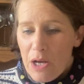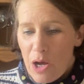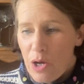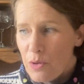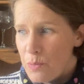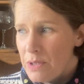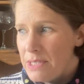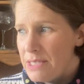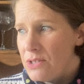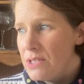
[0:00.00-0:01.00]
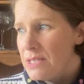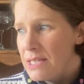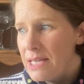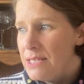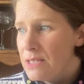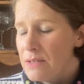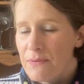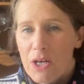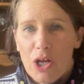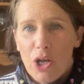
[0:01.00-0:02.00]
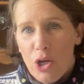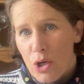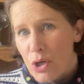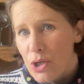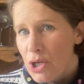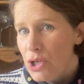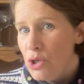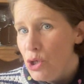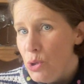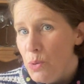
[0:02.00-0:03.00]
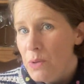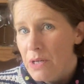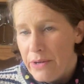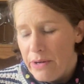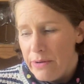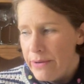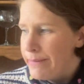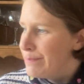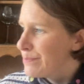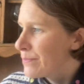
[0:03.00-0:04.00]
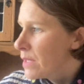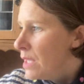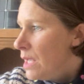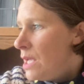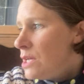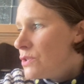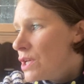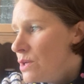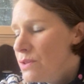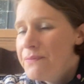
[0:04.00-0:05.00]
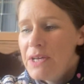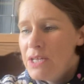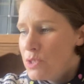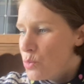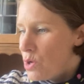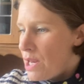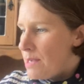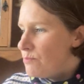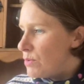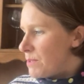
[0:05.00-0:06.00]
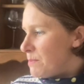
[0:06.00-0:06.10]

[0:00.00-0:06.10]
Otherwise, it's just a case of look and ooh and ah. So the first one, and probably